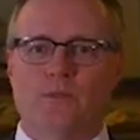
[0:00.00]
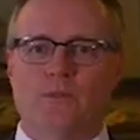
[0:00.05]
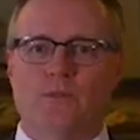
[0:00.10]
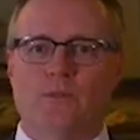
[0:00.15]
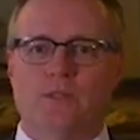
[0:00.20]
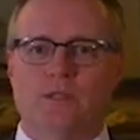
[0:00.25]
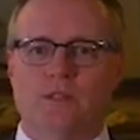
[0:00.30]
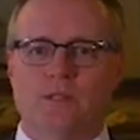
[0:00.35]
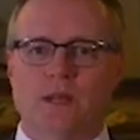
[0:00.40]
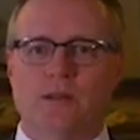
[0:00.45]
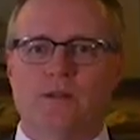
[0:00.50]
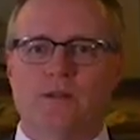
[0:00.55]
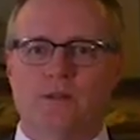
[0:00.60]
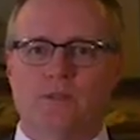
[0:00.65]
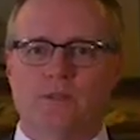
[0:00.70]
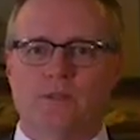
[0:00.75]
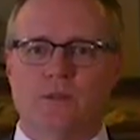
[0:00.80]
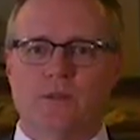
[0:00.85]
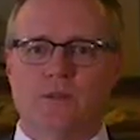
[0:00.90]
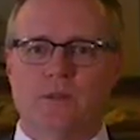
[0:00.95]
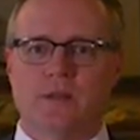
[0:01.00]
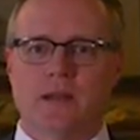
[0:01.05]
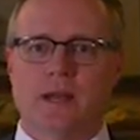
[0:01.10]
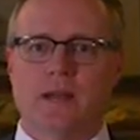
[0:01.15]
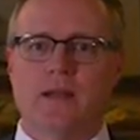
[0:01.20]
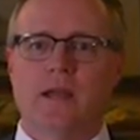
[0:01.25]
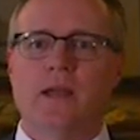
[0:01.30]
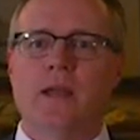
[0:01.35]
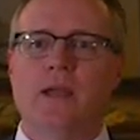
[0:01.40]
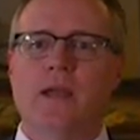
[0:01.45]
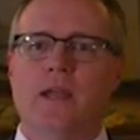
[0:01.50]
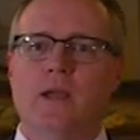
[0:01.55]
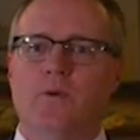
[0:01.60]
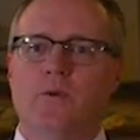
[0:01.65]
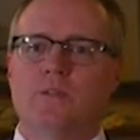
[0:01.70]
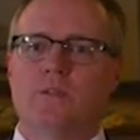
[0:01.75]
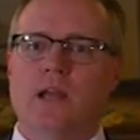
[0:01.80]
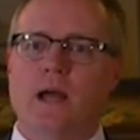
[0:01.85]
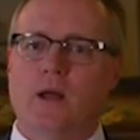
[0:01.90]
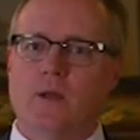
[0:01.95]
churches understood that it
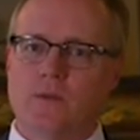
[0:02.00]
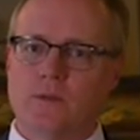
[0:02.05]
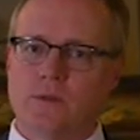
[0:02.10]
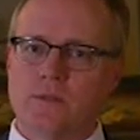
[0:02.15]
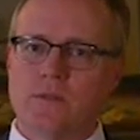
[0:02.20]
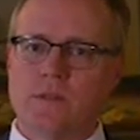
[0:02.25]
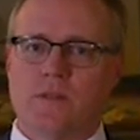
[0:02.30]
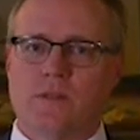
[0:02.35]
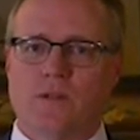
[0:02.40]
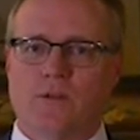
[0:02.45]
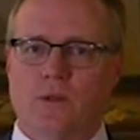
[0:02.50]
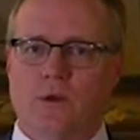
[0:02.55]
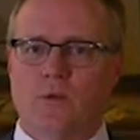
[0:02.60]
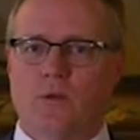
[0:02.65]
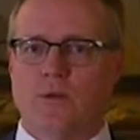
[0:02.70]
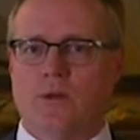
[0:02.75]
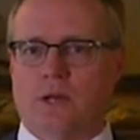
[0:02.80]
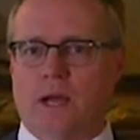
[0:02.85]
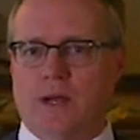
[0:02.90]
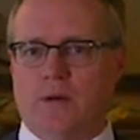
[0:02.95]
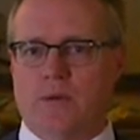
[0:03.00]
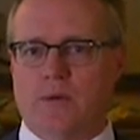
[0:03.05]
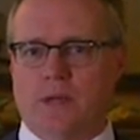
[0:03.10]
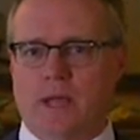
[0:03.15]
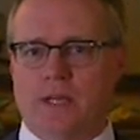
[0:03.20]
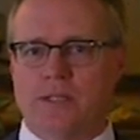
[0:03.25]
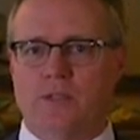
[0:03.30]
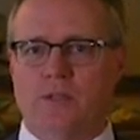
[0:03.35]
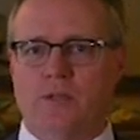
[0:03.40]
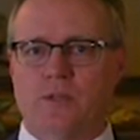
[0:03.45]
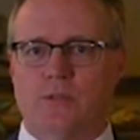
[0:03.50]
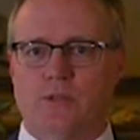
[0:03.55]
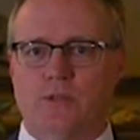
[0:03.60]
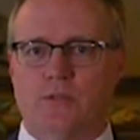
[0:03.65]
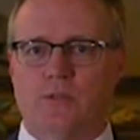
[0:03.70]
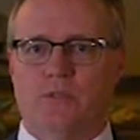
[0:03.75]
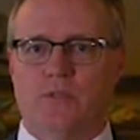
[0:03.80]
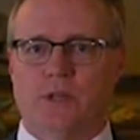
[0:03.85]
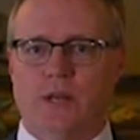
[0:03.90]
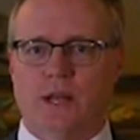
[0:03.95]
was elders in the local congregation
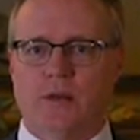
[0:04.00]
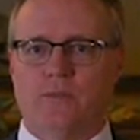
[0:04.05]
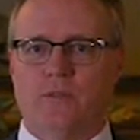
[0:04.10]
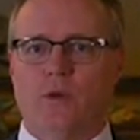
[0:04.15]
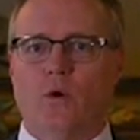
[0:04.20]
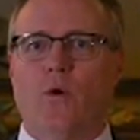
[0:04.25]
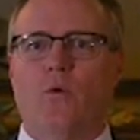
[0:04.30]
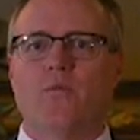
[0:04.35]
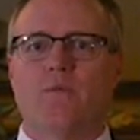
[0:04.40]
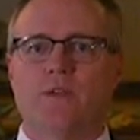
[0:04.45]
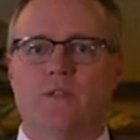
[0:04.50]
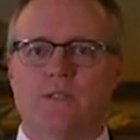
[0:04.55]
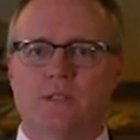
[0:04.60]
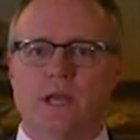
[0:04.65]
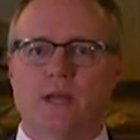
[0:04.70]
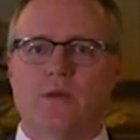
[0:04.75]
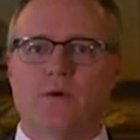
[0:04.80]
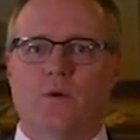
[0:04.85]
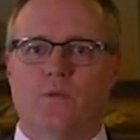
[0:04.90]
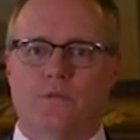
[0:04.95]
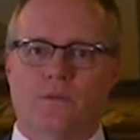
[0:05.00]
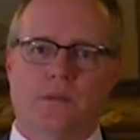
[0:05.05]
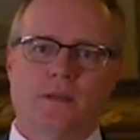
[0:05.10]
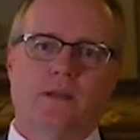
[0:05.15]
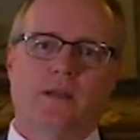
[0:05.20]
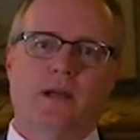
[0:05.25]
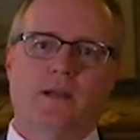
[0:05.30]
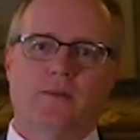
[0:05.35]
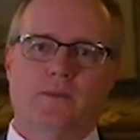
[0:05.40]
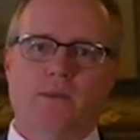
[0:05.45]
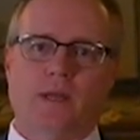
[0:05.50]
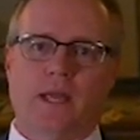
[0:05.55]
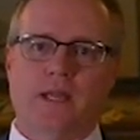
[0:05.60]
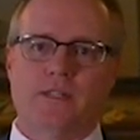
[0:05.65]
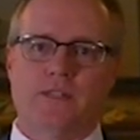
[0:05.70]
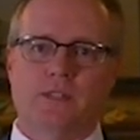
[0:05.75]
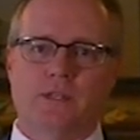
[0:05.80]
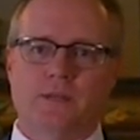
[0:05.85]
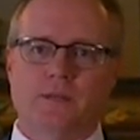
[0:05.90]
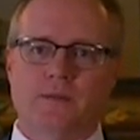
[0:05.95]
who should have the oversight over the
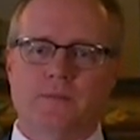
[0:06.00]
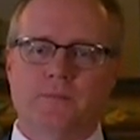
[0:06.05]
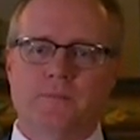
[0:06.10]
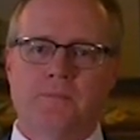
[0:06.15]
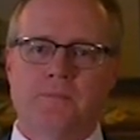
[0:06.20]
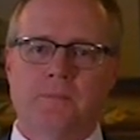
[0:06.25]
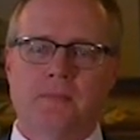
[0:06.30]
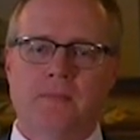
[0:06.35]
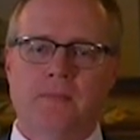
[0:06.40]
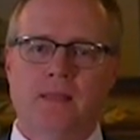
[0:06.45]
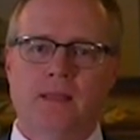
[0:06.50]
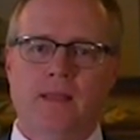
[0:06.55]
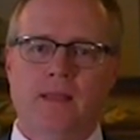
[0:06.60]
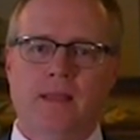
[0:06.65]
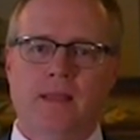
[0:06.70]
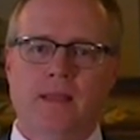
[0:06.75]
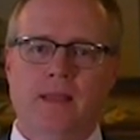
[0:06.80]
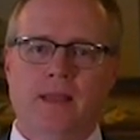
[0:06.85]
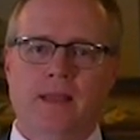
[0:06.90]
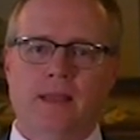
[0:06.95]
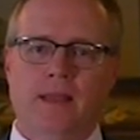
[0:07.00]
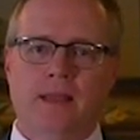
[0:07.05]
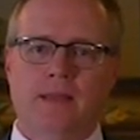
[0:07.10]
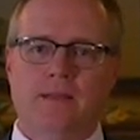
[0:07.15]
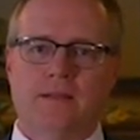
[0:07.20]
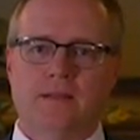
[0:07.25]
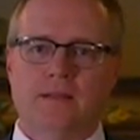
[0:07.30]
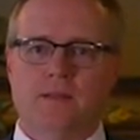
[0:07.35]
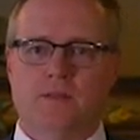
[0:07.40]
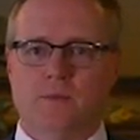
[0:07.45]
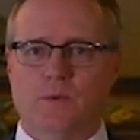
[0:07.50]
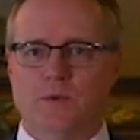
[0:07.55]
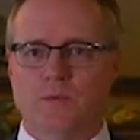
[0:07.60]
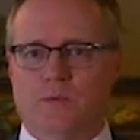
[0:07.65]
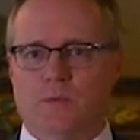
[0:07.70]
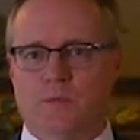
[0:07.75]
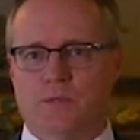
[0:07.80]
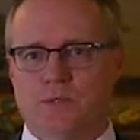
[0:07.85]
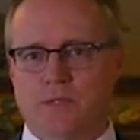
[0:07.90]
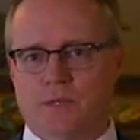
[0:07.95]
congregation. And the
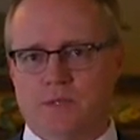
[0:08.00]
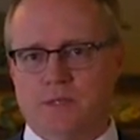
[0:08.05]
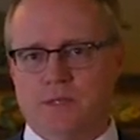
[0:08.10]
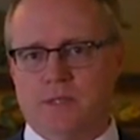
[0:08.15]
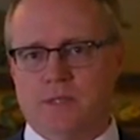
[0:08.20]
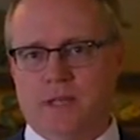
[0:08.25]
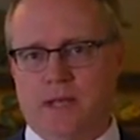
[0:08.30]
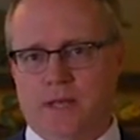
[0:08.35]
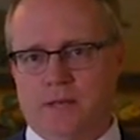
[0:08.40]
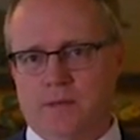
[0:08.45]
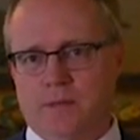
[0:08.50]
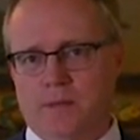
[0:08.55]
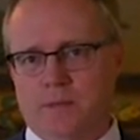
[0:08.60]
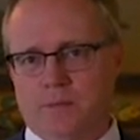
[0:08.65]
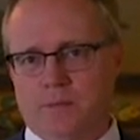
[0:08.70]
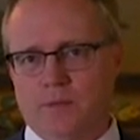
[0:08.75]
Reformed churches had